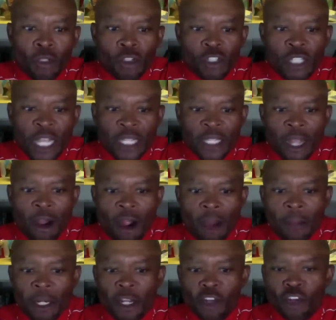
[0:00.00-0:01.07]
You stick the
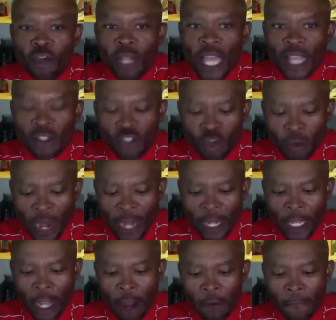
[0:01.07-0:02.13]
arm on the new lens. You're ready to
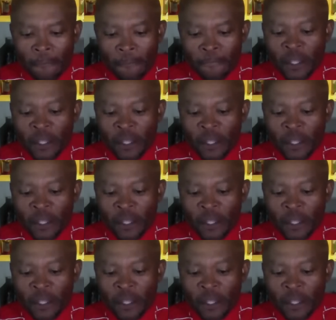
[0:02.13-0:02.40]
go.